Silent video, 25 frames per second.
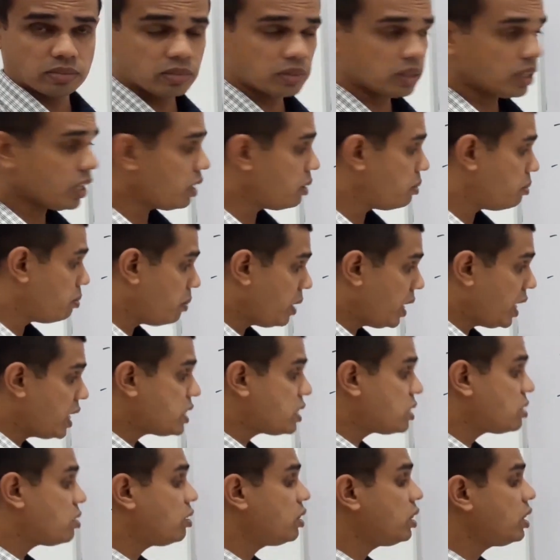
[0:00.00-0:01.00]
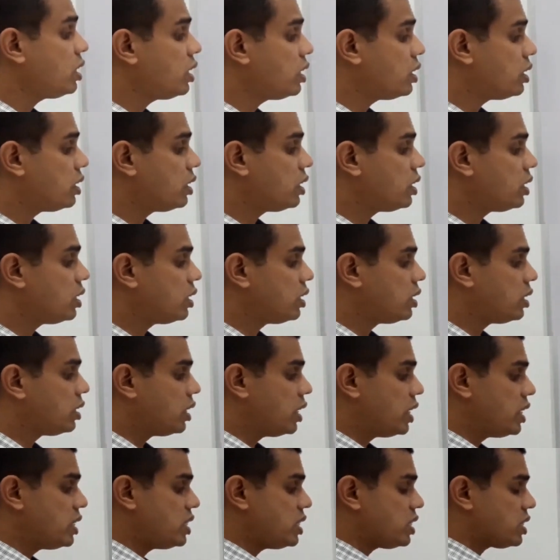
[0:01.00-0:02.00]
Then based on the
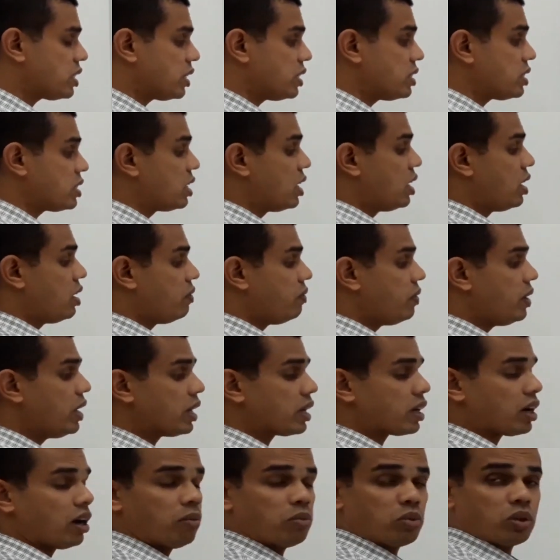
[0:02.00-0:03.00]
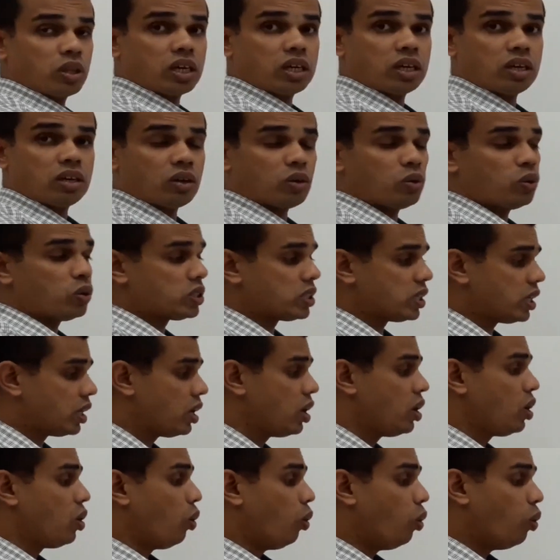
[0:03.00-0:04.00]
decisions, we'll come to the
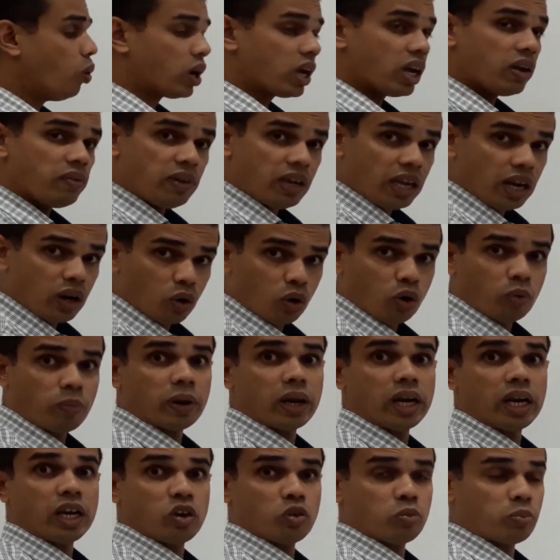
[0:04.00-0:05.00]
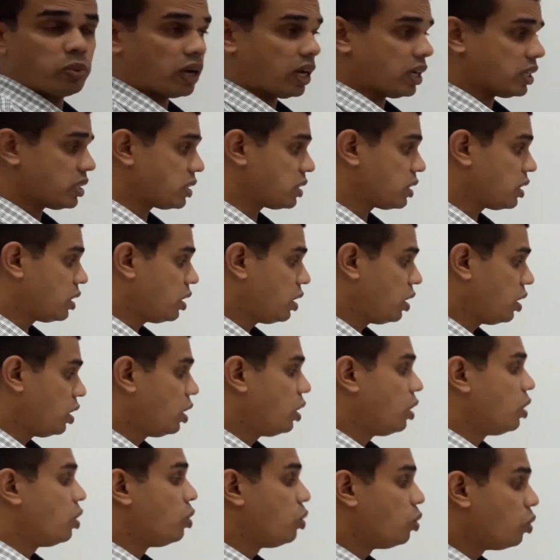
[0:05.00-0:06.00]
conclusion, okay, we'll open new branch.
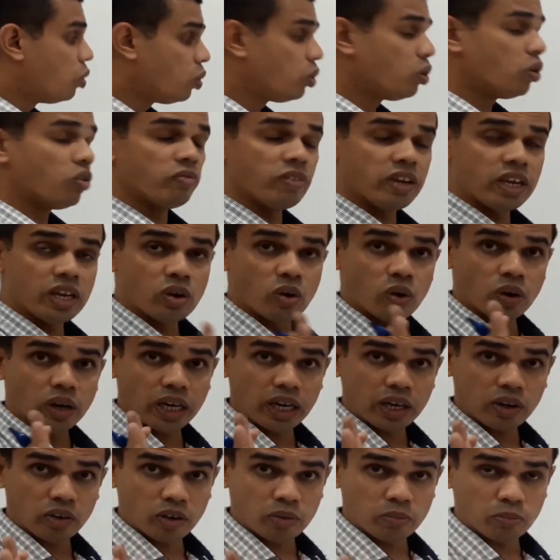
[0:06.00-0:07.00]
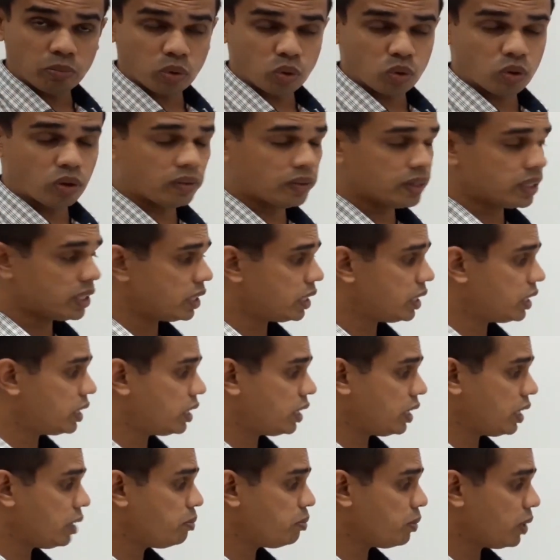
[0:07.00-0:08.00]
No, we don't need to improve our
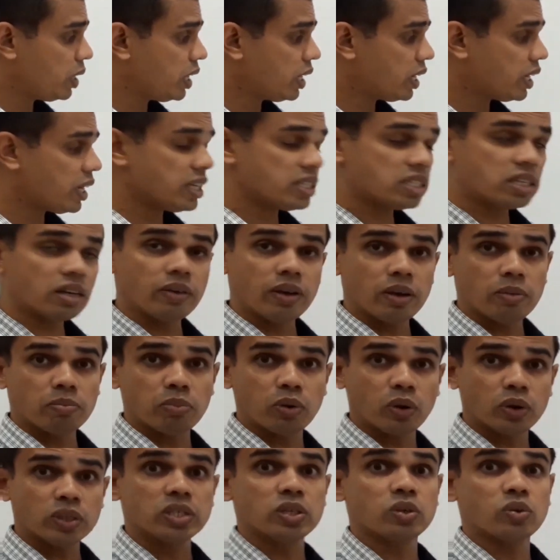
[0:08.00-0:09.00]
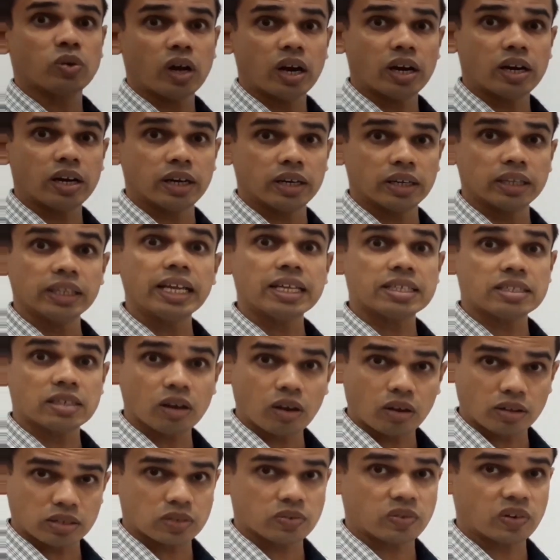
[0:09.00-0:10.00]
increase our employees into 100. That's a
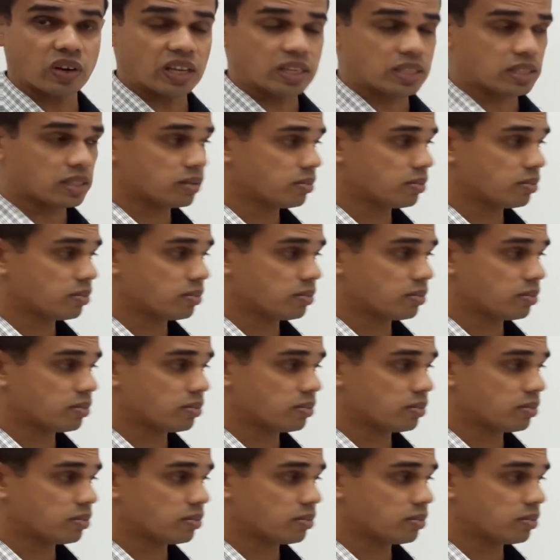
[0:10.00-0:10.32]
loss for us.